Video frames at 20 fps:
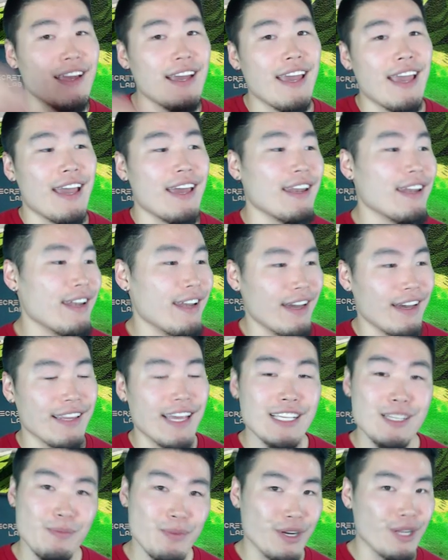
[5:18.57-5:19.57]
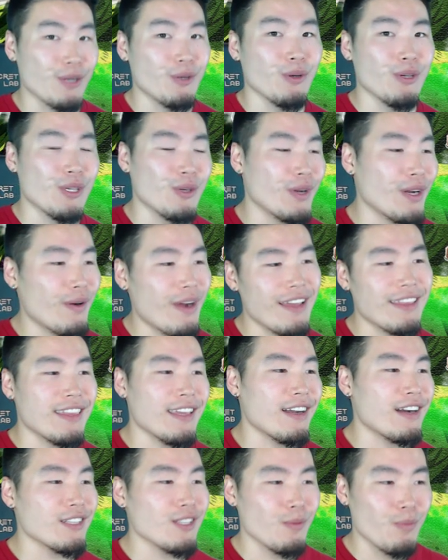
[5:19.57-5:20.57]
And uh, that's a pretty cool unit right
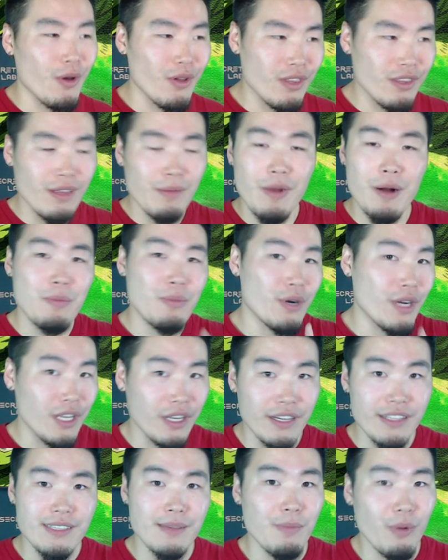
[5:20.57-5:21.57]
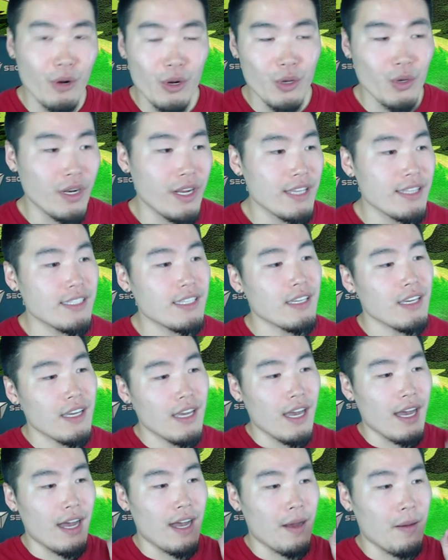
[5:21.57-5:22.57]
there. So both of them are pretty good support units.
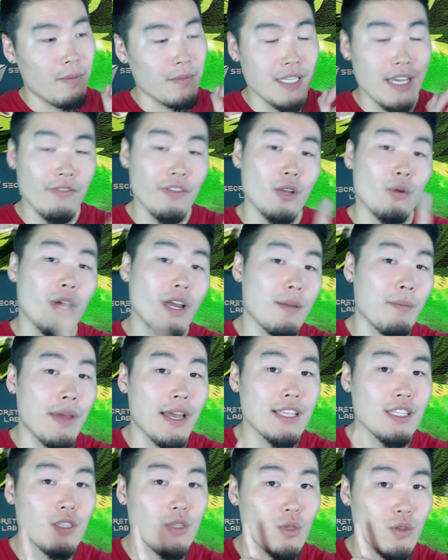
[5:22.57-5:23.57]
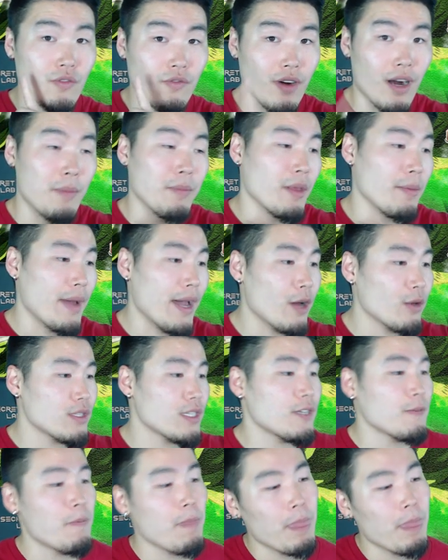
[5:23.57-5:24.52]
Um, definitely recommend to farm them out.